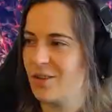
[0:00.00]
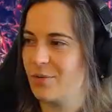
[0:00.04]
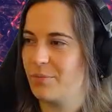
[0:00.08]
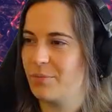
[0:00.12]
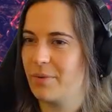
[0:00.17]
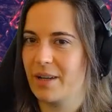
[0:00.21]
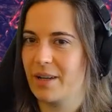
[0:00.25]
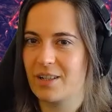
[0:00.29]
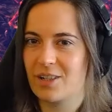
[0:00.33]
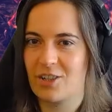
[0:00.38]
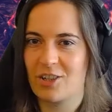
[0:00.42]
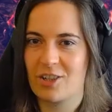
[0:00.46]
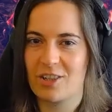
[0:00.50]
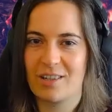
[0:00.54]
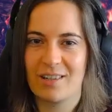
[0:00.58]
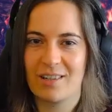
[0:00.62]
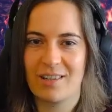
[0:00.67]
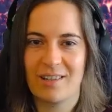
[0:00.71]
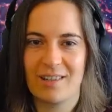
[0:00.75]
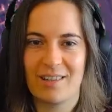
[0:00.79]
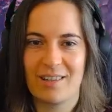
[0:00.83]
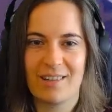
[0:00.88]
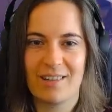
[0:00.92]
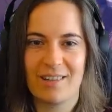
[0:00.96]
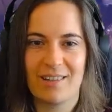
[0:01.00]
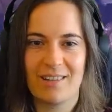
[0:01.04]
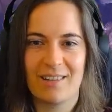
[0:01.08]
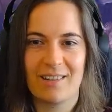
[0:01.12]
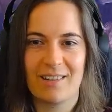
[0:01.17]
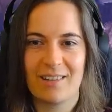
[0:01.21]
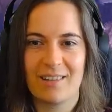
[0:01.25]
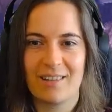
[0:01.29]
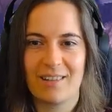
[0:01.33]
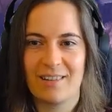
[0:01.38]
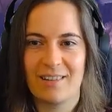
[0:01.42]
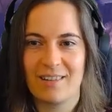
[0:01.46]
much.
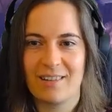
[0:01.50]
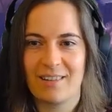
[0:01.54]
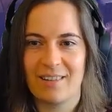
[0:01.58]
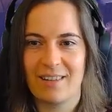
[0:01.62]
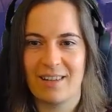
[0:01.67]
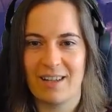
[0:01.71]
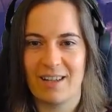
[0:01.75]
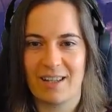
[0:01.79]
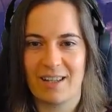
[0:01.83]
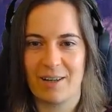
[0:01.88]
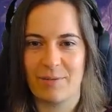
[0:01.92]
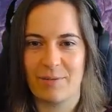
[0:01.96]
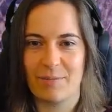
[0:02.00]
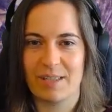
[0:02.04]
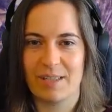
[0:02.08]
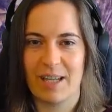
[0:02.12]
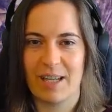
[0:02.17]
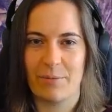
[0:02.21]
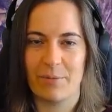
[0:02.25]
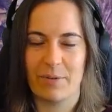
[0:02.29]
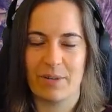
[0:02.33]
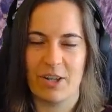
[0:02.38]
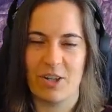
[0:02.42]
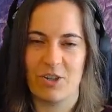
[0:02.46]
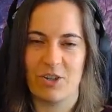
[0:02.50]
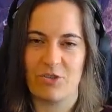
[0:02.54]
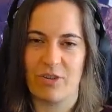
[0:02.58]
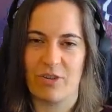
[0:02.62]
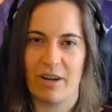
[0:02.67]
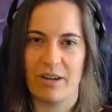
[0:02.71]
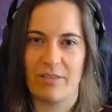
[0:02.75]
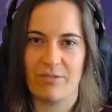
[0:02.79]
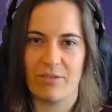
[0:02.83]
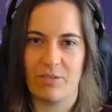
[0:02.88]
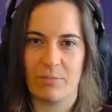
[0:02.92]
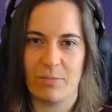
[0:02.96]
It comes out when I
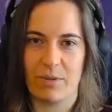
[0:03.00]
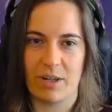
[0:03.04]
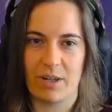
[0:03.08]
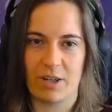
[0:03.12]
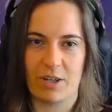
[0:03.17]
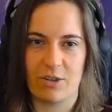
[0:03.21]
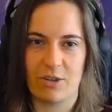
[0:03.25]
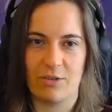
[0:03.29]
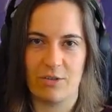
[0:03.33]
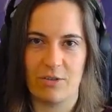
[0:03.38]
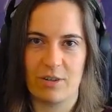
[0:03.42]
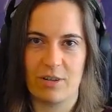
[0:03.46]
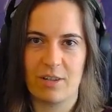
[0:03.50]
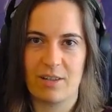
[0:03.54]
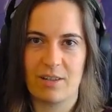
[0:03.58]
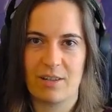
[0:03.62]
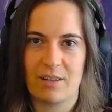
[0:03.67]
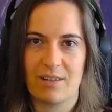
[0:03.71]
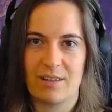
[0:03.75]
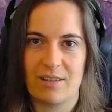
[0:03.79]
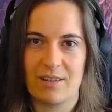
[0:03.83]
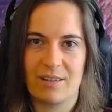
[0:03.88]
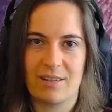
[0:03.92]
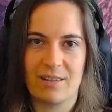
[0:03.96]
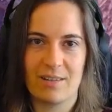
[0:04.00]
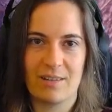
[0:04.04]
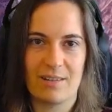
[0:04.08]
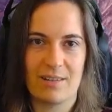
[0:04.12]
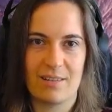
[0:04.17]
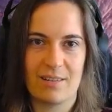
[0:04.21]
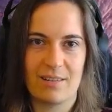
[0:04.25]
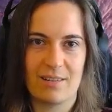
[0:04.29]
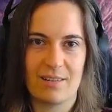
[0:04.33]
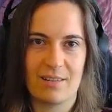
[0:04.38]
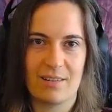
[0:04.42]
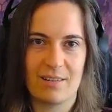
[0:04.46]
drive and when I cook.
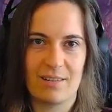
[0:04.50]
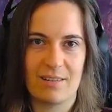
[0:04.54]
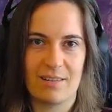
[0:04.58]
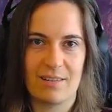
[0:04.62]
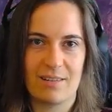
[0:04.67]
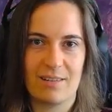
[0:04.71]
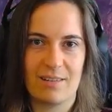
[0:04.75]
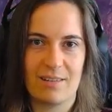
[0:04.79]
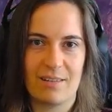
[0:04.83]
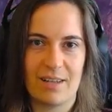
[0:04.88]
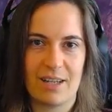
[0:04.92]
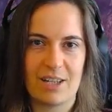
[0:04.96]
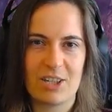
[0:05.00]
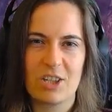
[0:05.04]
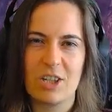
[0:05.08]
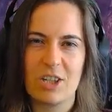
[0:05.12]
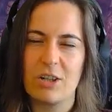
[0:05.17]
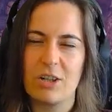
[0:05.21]
Actually, I